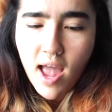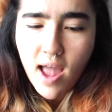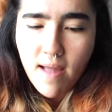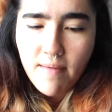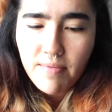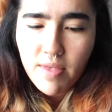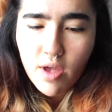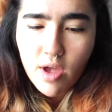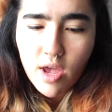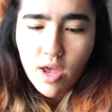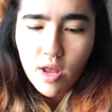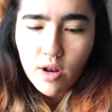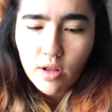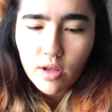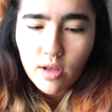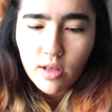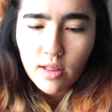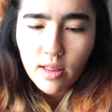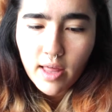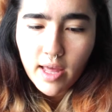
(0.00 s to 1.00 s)
And
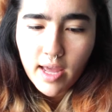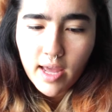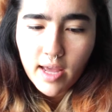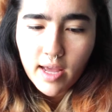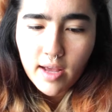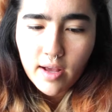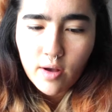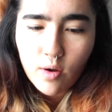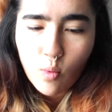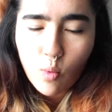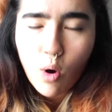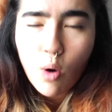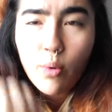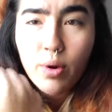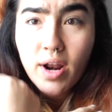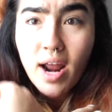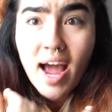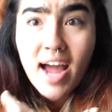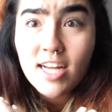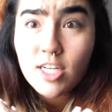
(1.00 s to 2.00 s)
then, like, what
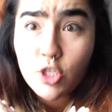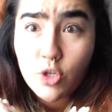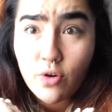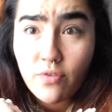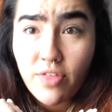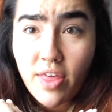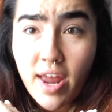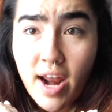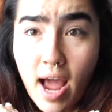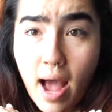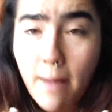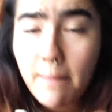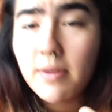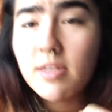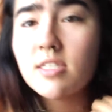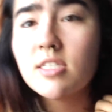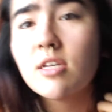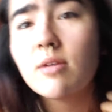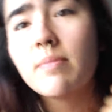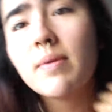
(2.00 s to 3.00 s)
would I do if that
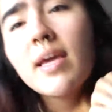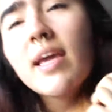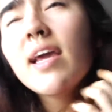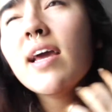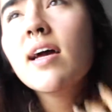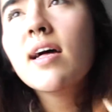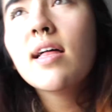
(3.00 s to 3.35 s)
happened to me?